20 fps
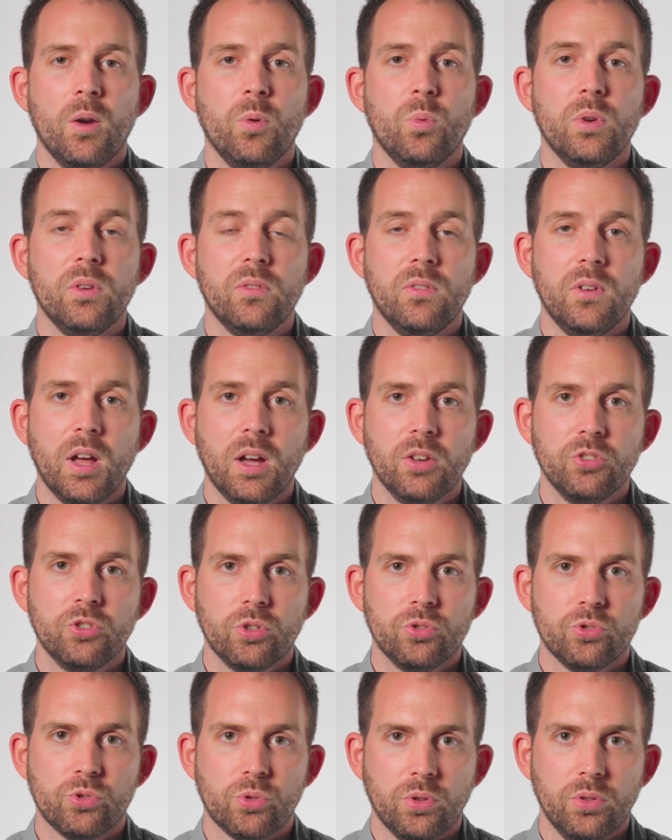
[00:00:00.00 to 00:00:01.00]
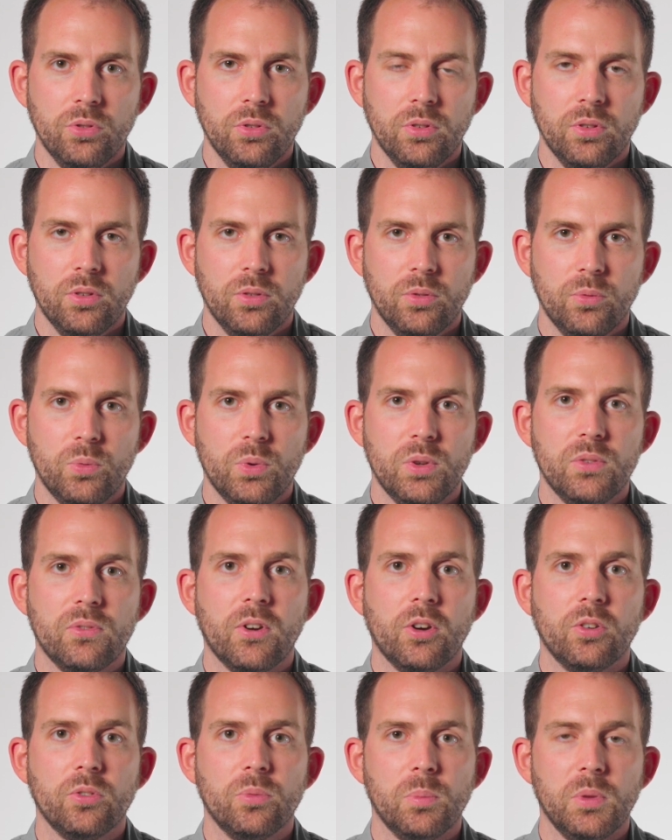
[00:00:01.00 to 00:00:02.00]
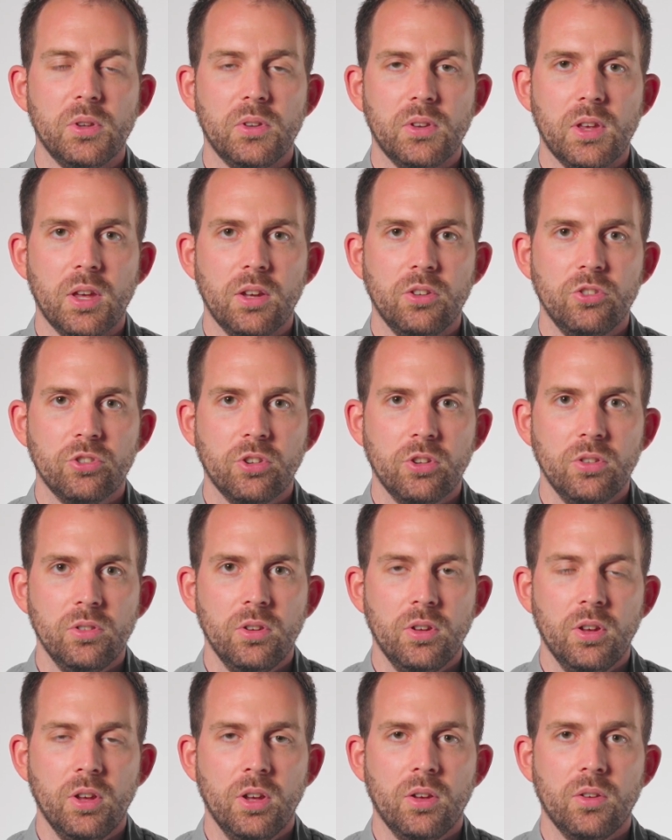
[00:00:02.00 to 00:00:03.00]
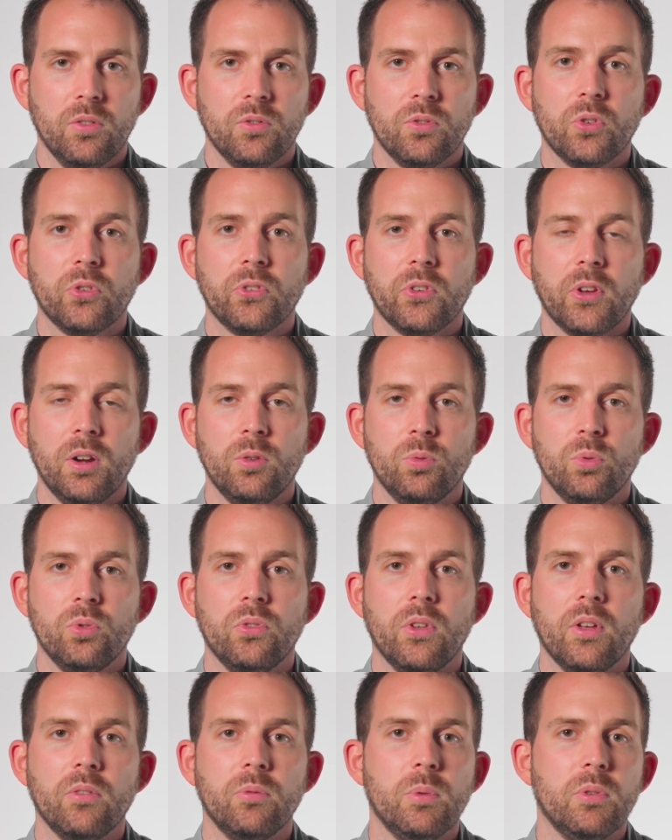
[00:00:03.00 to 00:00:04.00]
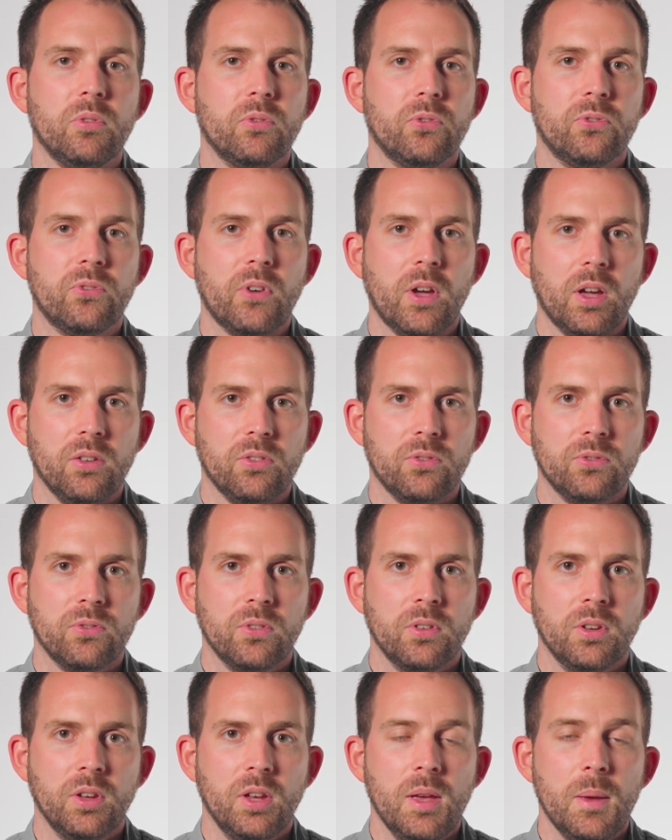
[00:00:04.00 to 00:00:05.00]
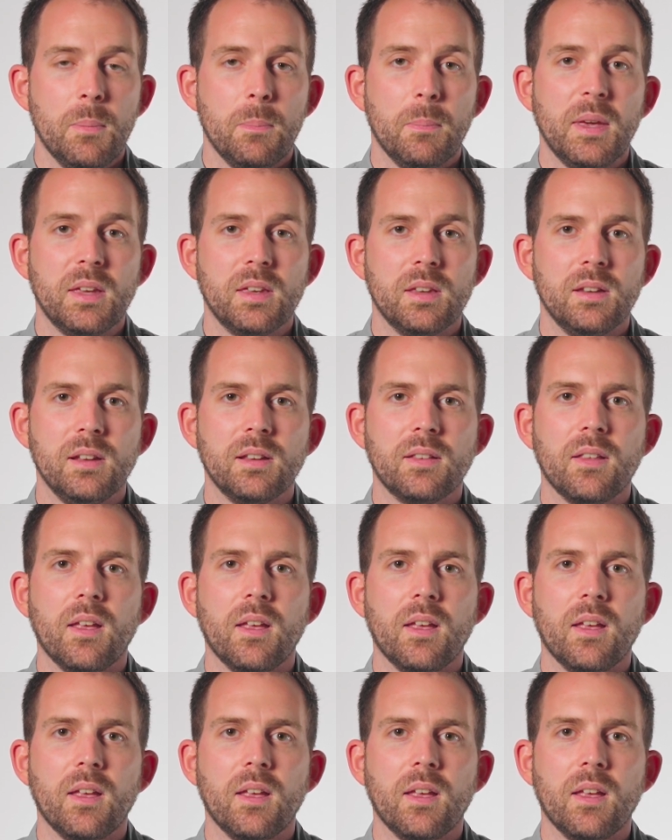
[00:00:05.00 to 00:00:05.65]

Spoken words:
With larger drone, without mitigation, the cell would have been 5, making it